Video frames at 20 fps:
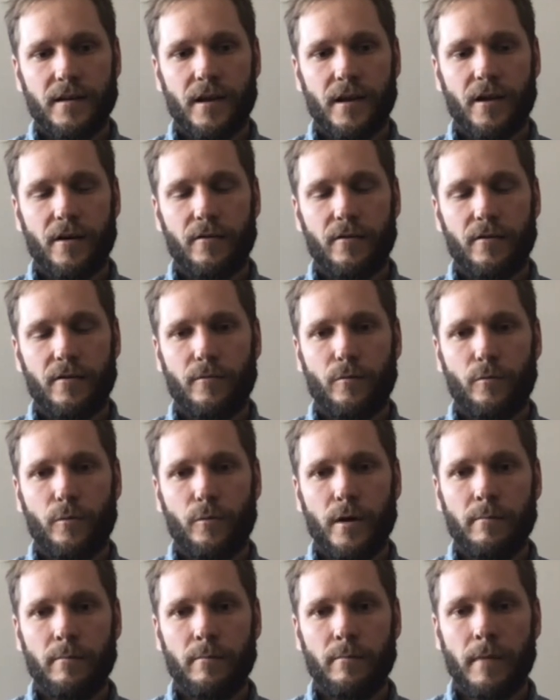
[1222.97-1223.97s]
you know,
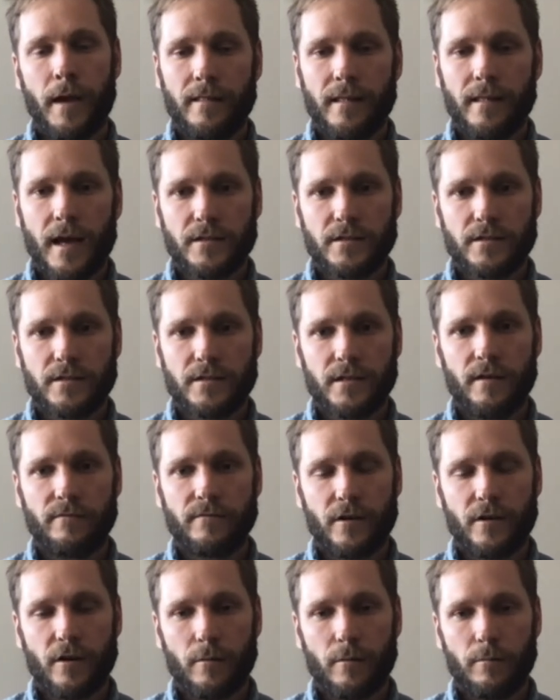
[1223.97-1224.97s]
we made that
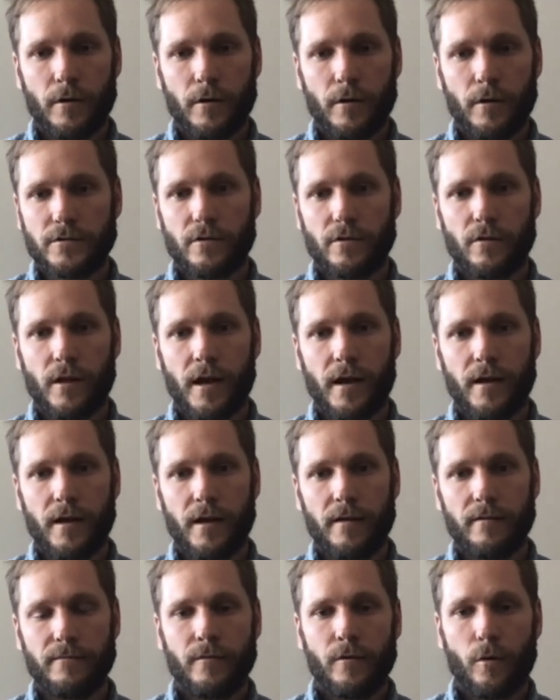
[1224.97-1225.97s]
shift in our personal
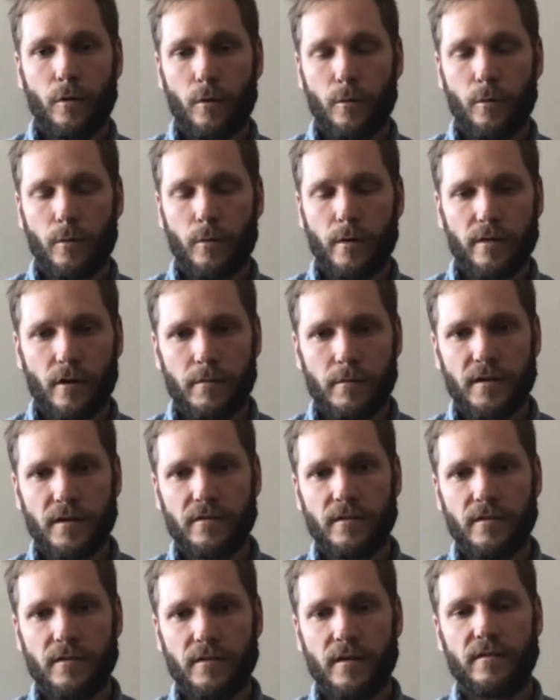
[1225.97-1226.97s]
life or with our
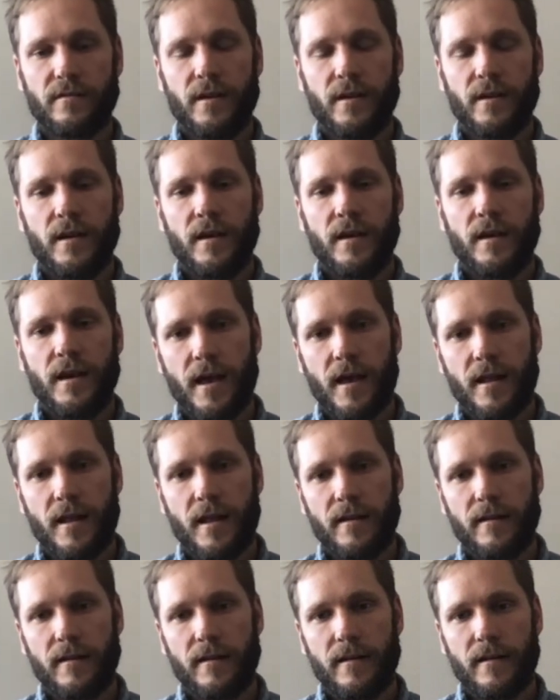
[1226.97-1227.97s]
business
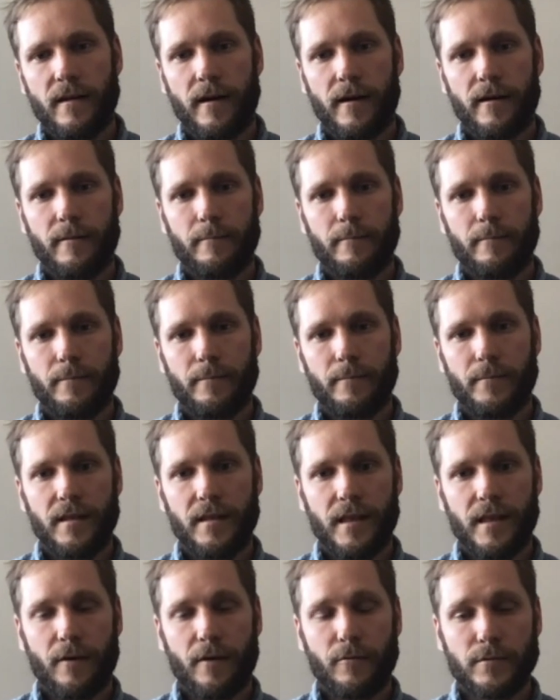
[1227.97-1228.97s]
and um,
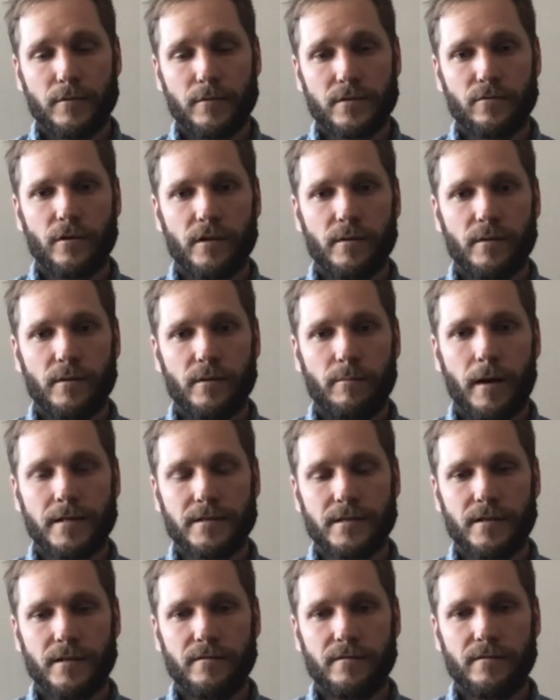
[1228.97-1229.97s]
and that was a really
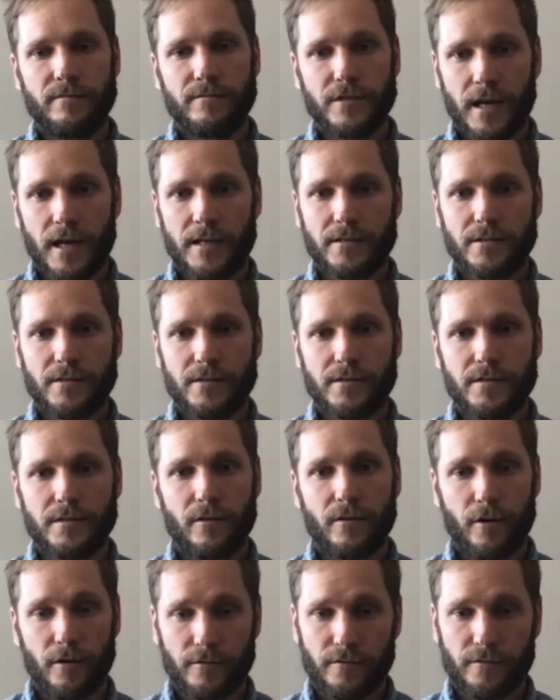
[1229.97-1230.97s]
positive change
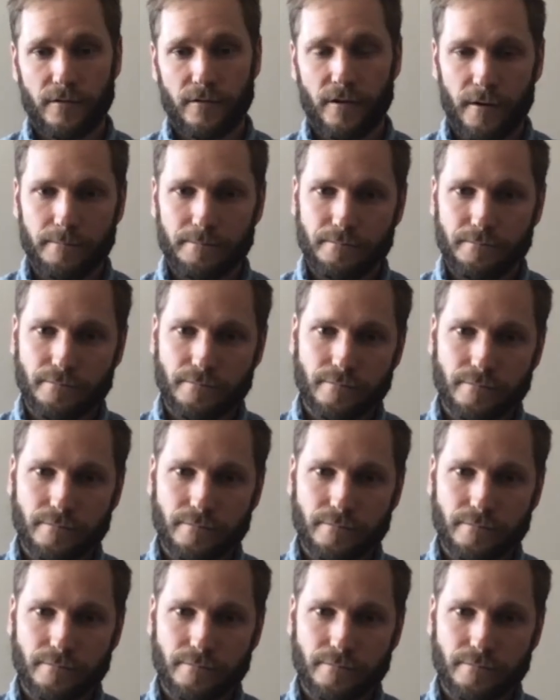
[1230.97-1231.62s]
long term.